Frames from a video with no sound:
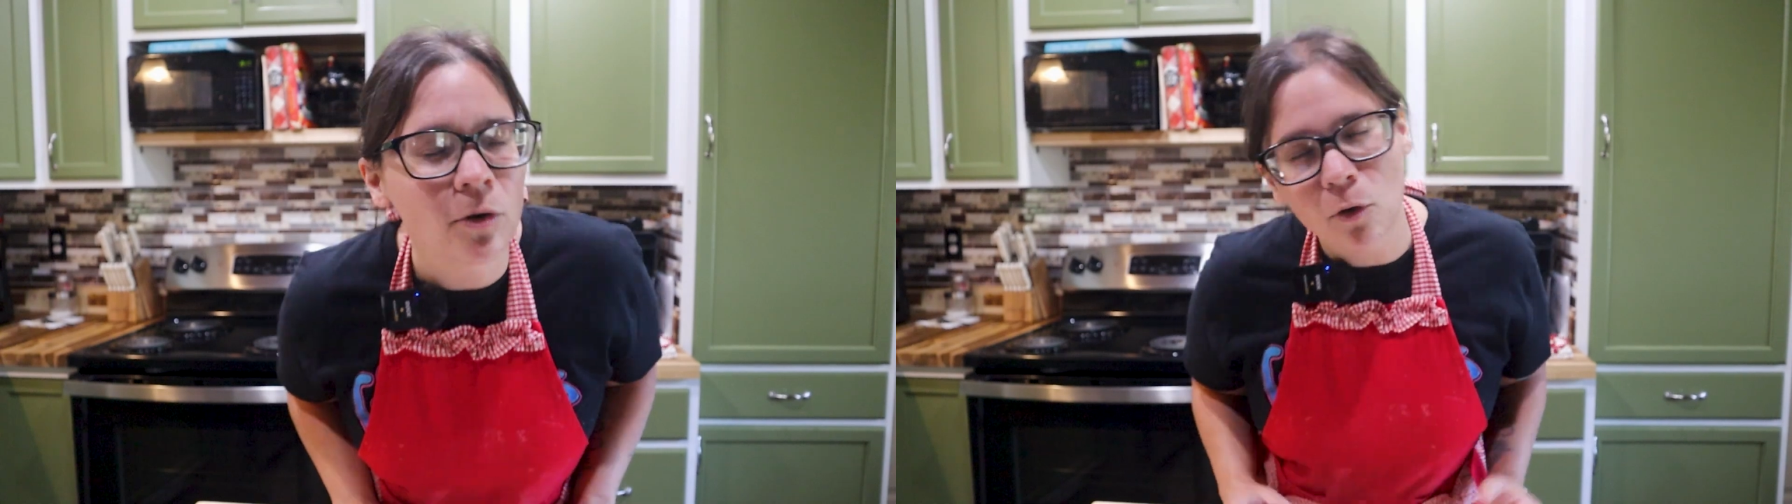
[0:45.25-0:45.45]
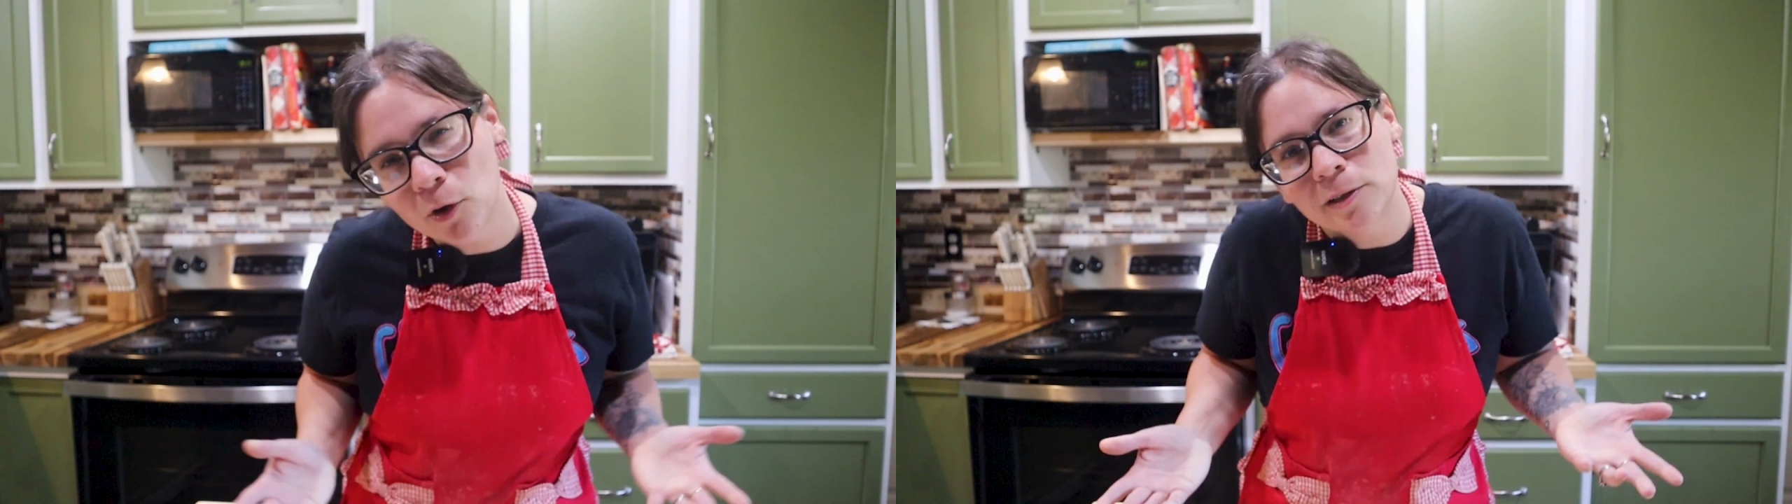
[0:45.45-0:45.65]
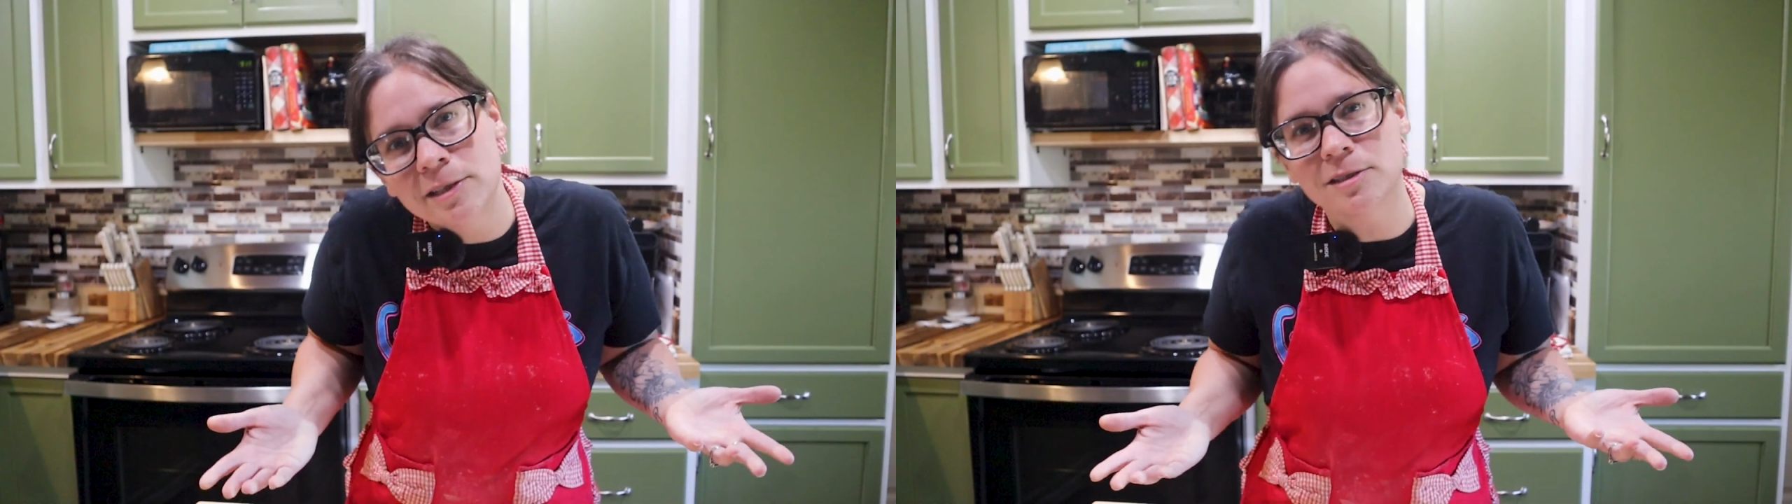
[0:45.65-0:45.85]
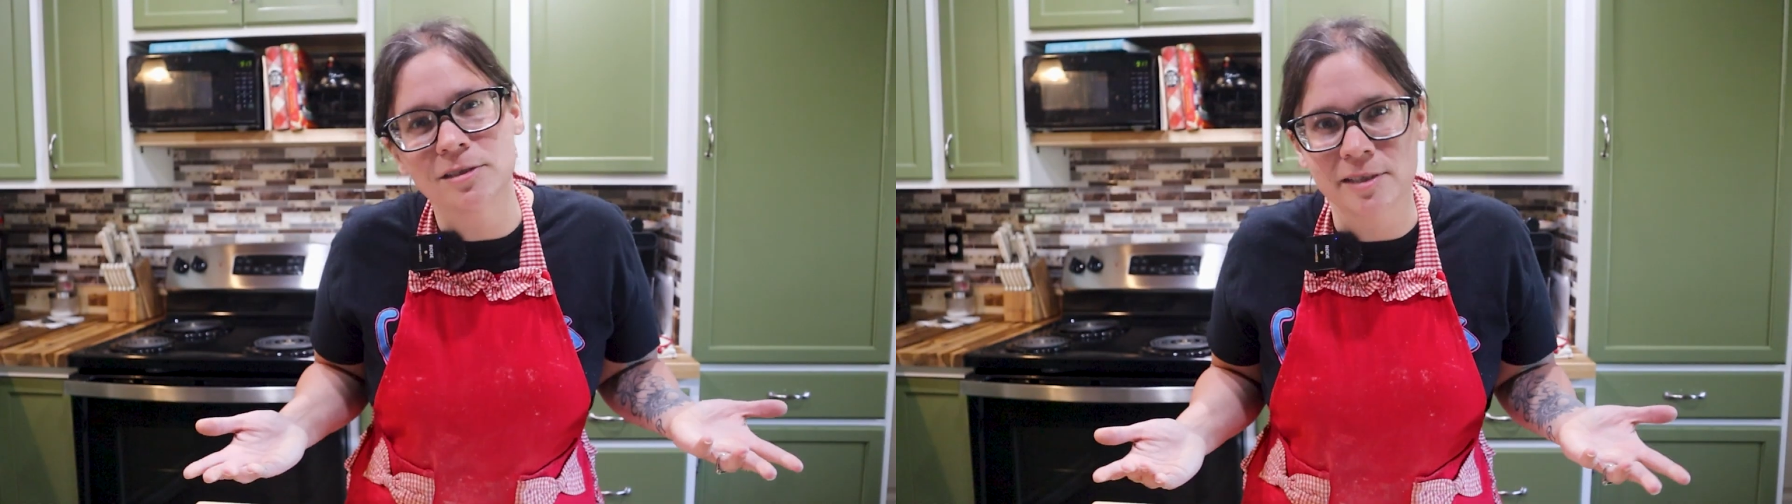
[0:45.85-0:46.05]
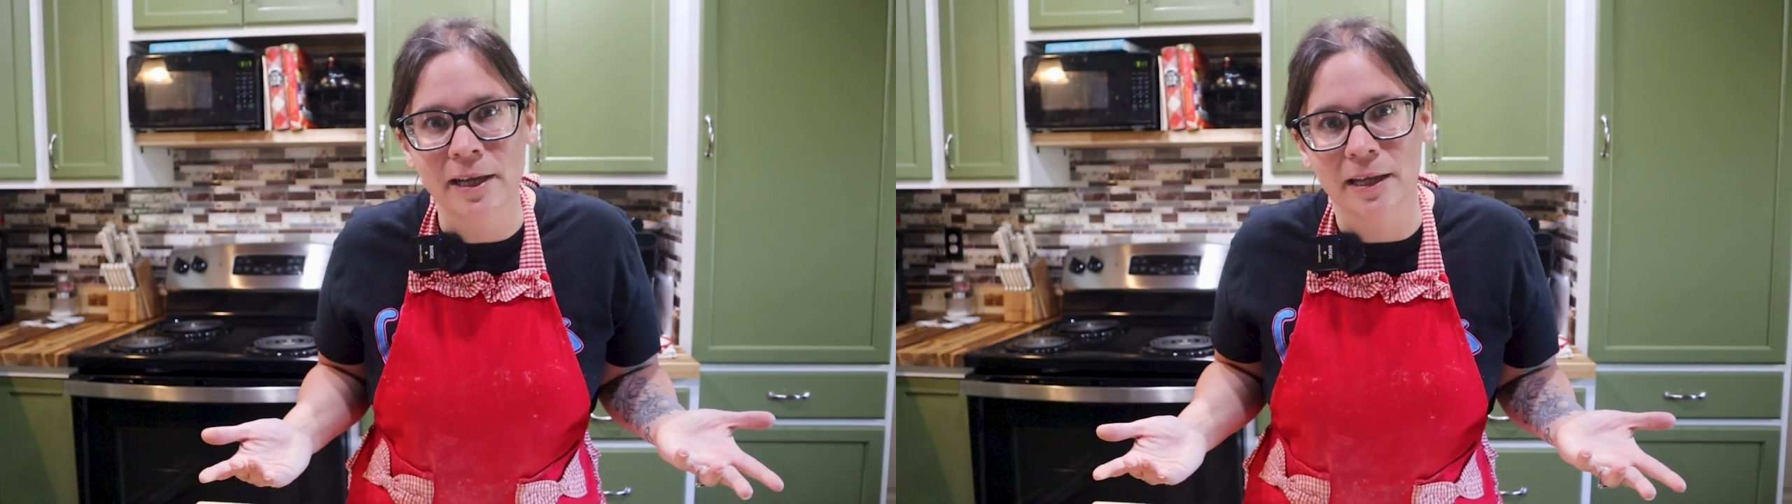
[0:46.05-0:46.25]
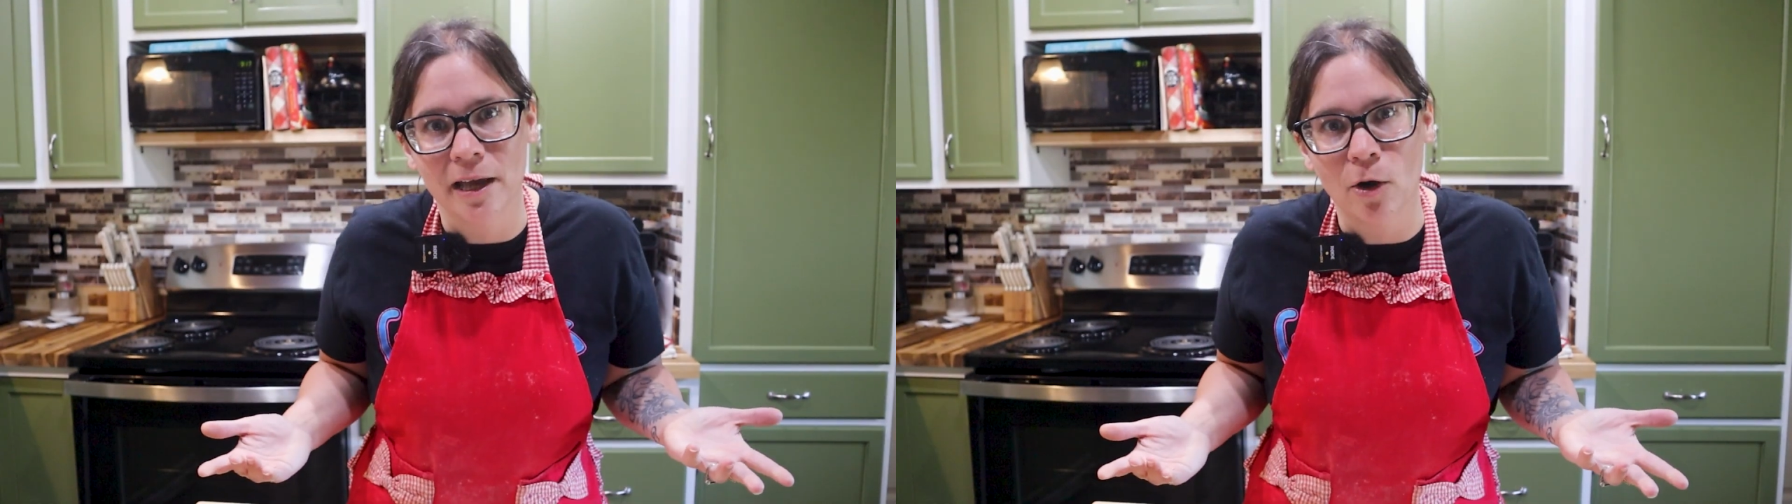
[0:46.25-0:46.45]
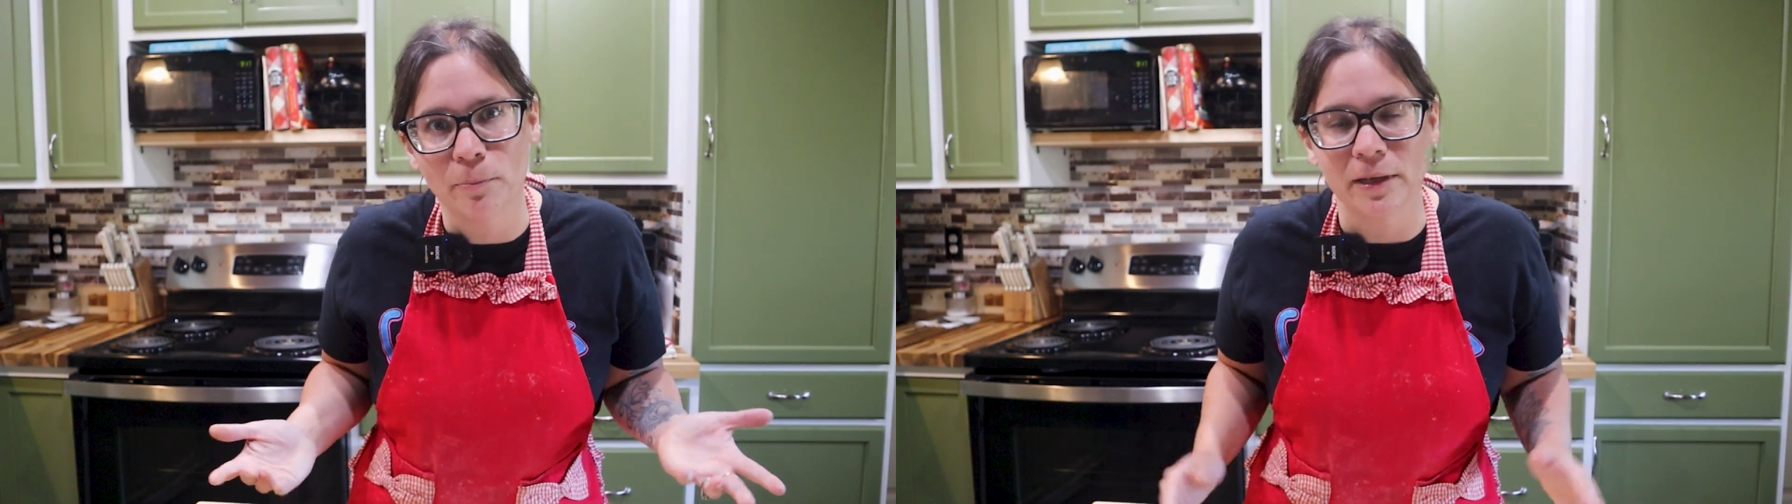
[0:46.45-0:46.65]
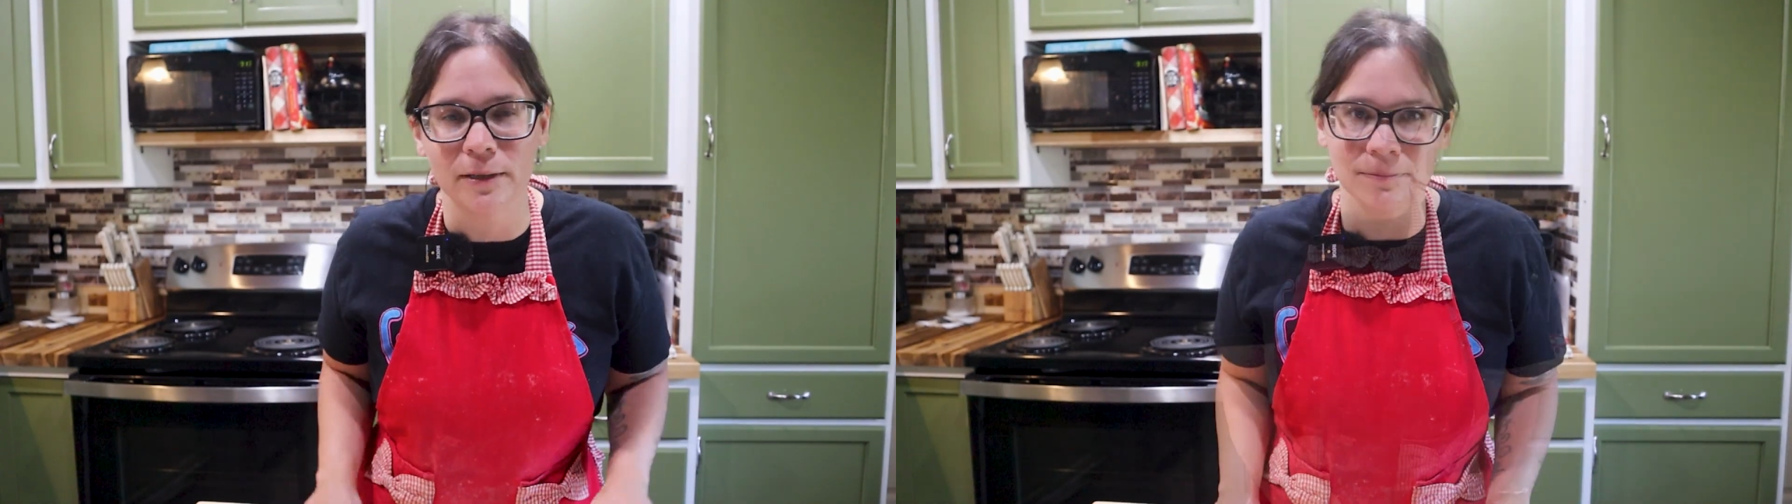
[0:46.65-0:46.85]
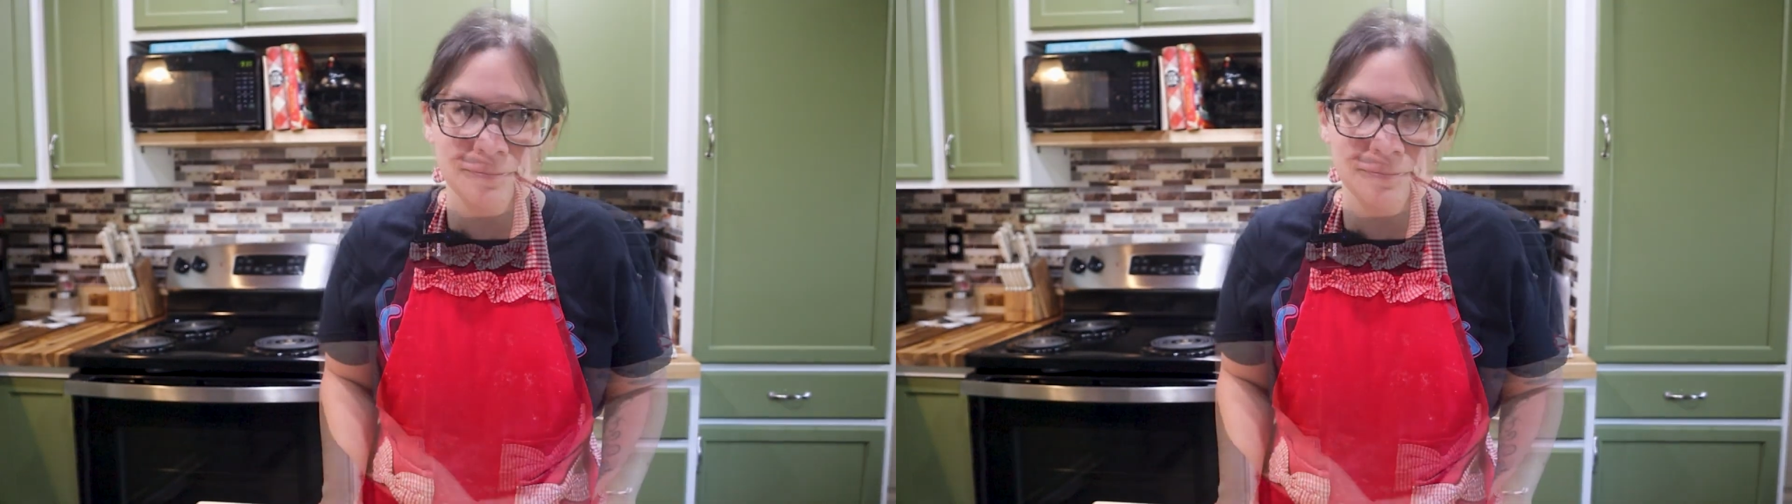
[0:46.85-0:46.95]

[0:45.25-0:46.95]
or at least a second helping.